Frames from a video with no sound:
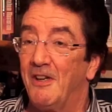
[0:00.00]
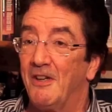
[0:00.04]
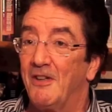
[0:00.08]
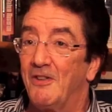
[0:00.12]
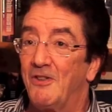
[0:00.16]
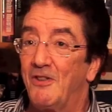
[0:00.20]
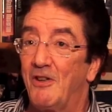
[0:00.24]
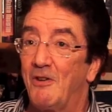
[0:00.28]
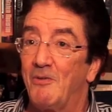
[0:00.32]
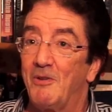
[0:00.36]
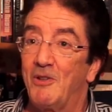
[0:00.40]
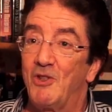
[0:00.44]

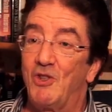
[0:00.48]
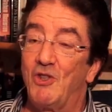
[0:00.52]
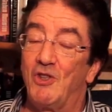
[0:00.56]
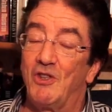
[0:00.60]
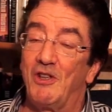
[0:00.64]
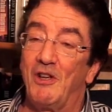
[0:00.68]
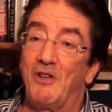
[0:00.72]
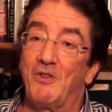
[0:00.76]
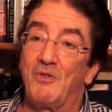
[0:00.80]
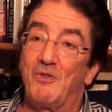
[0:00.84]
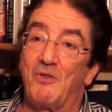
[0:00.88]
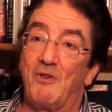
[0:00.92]
So when she
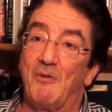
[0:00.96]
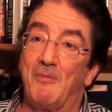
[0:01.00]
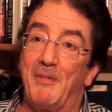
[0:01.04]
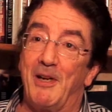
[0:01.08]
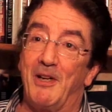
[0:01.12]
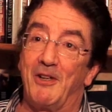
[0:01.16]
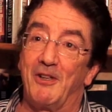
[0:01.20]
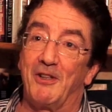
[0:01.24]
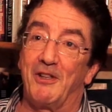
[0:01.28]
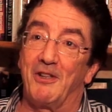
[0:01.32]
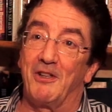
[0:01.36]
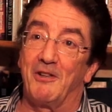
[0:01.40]
goes to
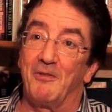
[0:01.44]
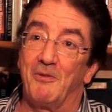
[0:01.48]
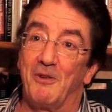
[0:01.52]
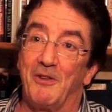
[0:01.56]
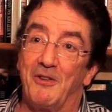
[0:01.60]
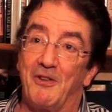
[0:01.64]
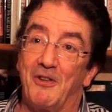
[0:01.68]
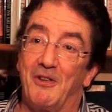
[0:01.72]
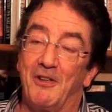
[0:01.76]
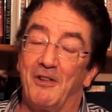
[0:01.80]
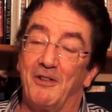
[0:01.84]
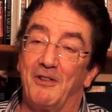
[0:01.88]
America
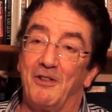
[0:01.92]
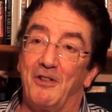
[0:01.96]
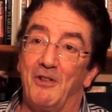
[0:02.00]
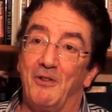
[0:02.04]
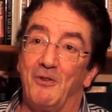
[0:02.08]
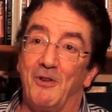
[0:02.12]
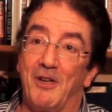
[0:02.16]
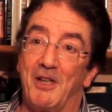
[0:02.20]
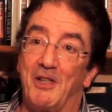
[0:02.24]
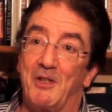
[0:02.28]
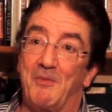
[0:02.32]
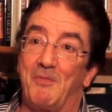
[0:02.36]
with her
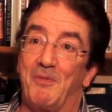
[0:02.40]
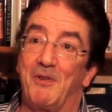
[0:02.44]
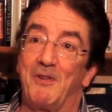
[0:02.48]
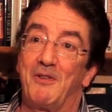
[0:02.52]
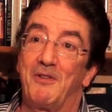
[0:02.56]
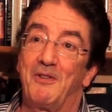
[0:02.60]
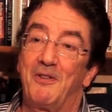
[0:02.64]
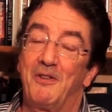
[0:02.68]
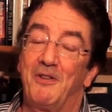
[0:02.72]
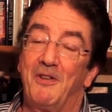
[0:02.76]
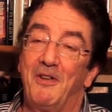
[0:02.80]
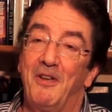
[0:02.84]
new
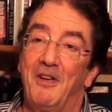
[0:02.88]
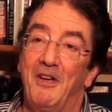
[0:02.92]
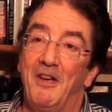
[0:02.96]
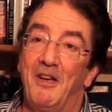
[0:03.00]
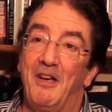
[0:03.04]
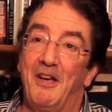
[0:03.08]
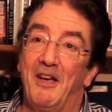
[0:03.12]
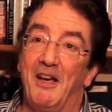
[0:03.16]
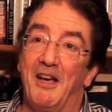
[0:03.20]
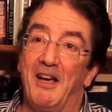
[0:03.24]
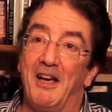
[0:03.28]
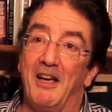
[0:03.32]
husband
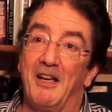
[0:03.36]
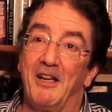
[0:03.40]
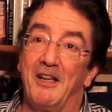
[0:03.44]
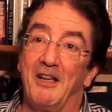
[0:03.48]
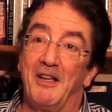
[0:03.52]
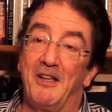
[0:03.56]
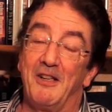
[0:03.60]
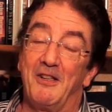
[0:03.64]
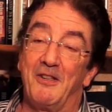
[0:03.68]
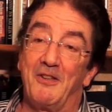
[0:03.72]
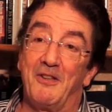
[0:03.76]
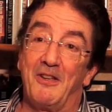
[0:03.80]

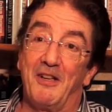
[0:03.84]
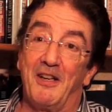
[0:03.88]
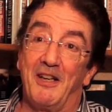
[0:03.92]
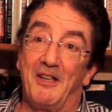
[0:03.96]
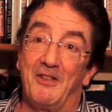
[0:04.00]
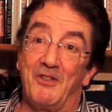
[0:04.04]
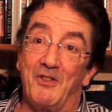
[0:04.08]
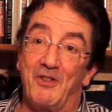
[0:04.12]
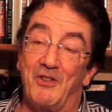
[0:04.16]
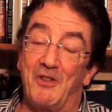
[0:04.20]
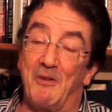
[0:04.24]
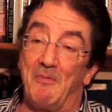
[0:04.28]

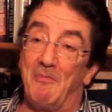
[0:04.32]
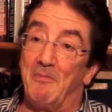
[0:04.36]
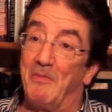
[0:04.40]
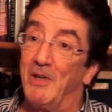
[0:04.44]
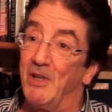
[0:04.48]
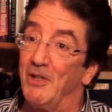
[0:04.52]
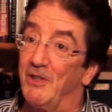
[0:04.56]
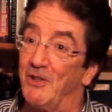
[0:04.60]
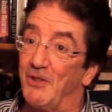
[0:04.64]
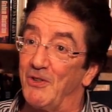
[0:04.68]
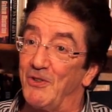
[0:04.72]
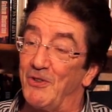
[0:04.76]
and some
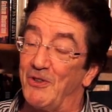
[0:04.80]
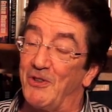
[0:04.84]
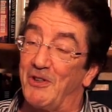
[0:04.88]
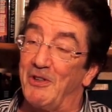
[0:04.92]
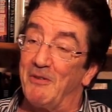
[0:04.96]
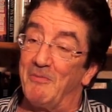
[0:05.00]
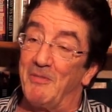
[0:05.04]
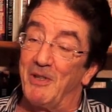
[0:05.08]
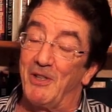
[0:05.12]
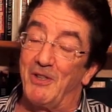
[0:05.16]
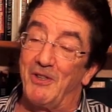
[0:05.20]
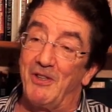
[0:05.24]
murders are
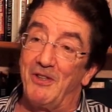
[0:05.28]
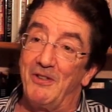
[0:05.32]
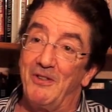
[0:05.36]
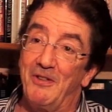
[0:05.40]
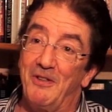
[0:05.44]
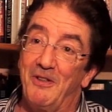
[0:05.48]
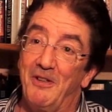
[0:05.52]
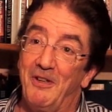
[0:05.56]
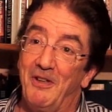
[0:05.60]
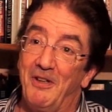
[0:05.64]
committed,